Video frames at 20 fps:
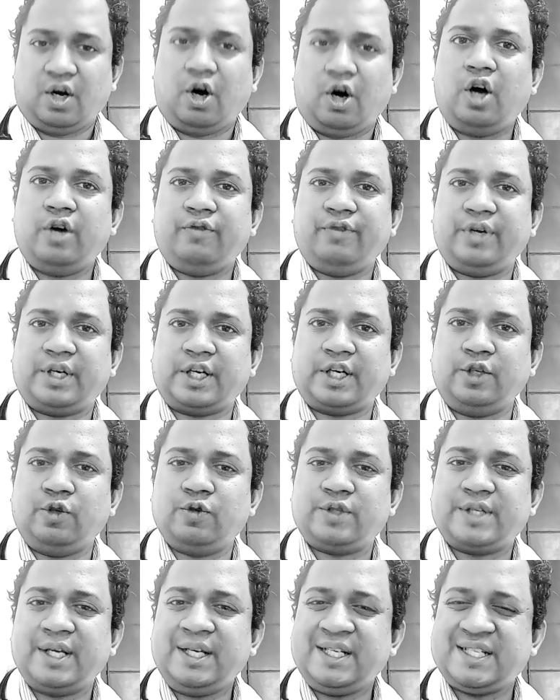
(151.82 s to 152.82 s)
or we can
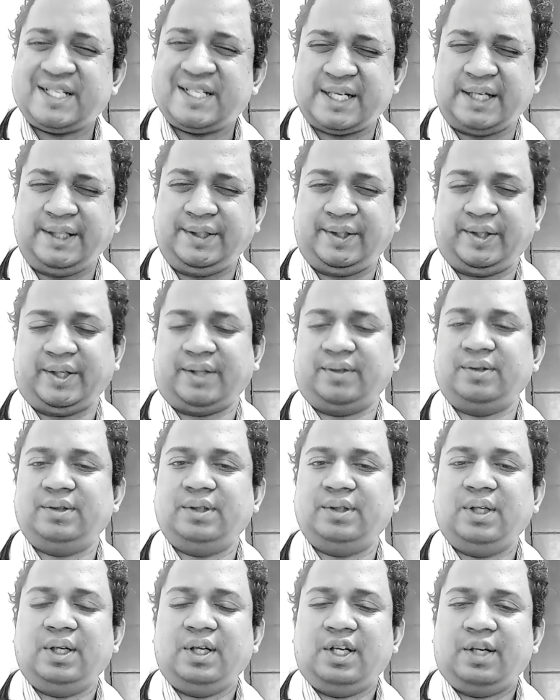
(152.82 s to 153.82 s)
use a shunt
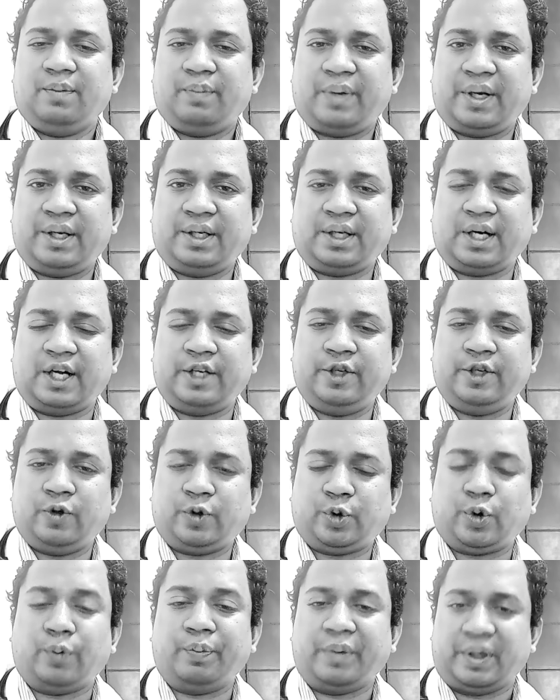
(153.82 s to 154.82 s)

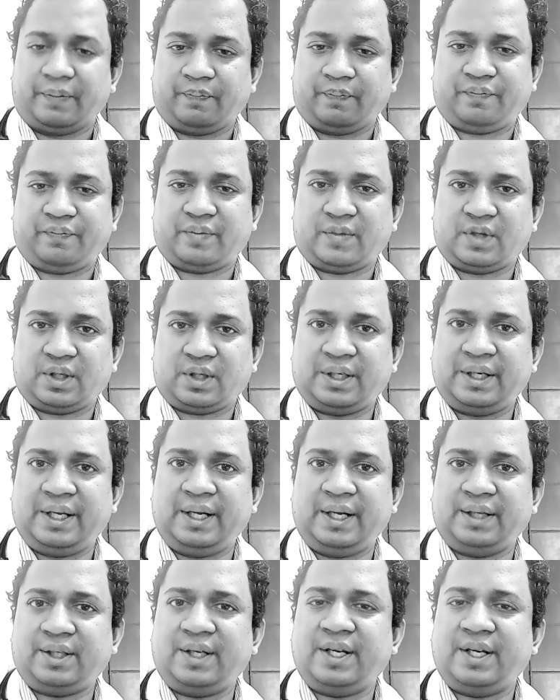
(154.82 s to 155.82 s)
pericardiotomy,
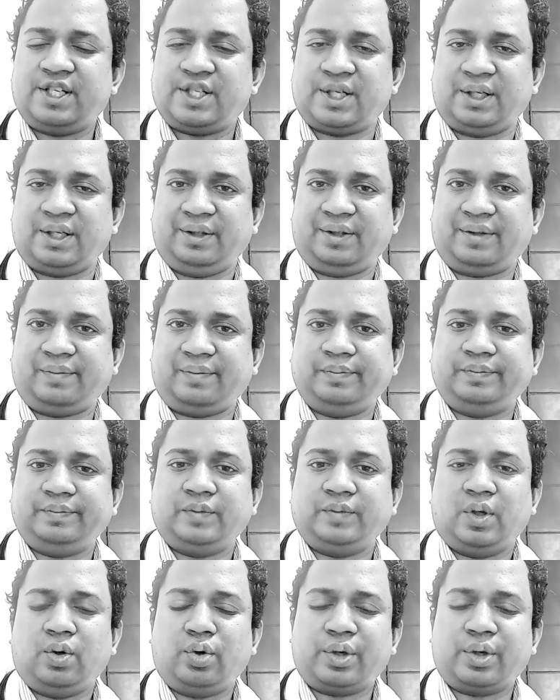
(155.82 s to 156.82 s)
creating a shunt.
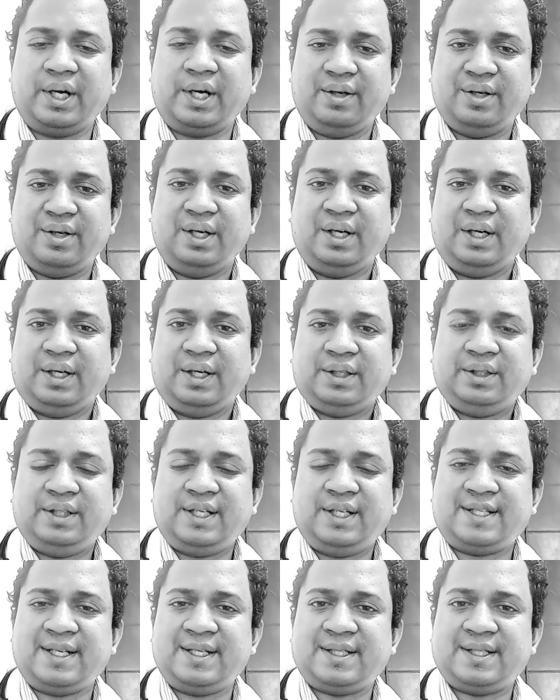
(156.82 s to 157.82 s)
Okay,
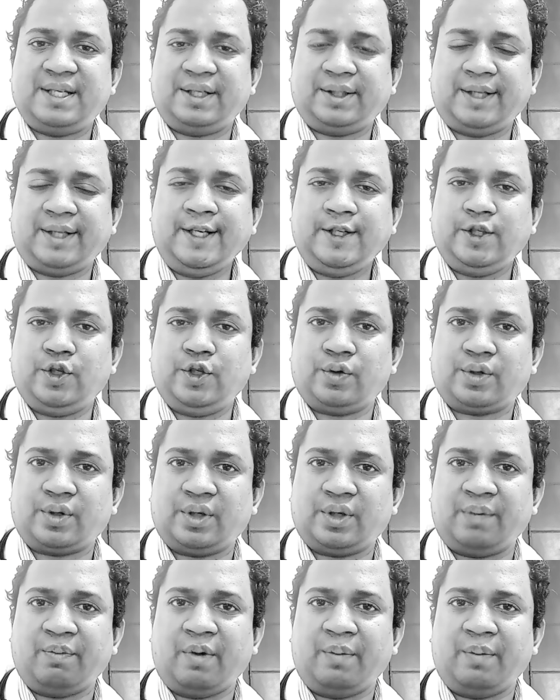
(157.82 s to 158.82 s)
this is the thing you
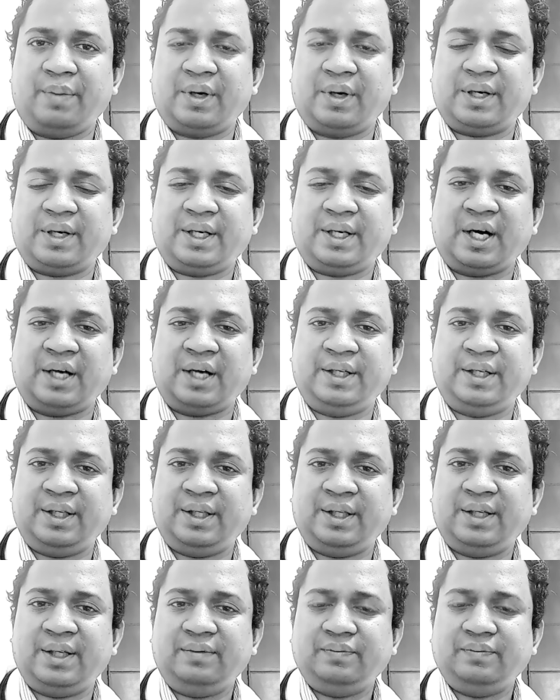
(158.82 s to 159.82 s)
should remember
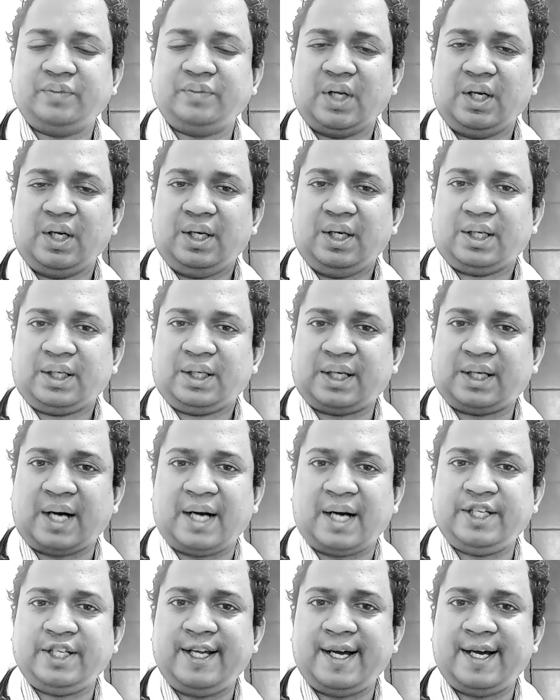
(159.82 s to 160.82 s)
regarding the
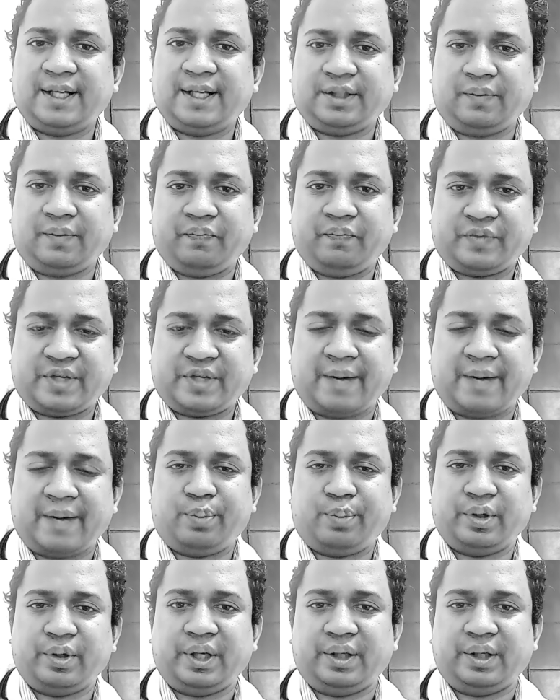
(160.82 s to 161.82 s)
cardiac
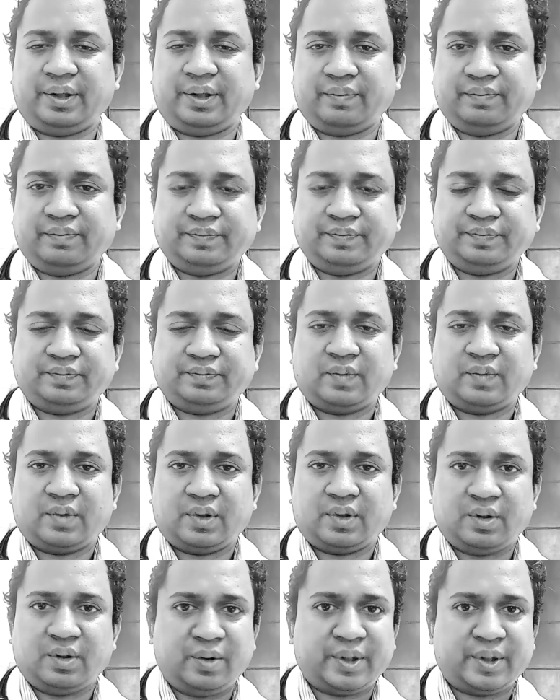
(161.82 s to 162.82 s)
tamponade.
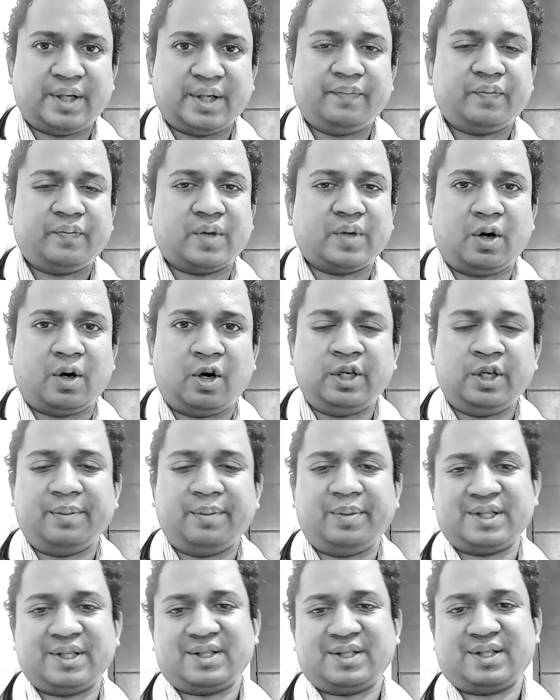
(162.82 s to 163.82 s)
Okay, all the
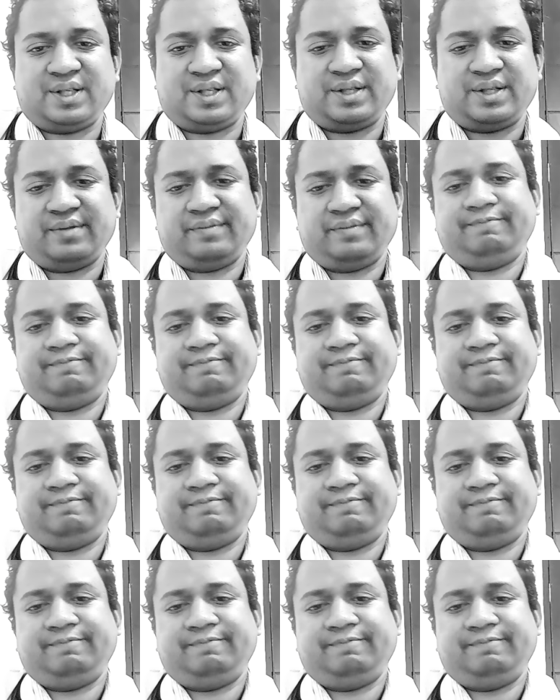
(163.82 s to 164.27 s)
best.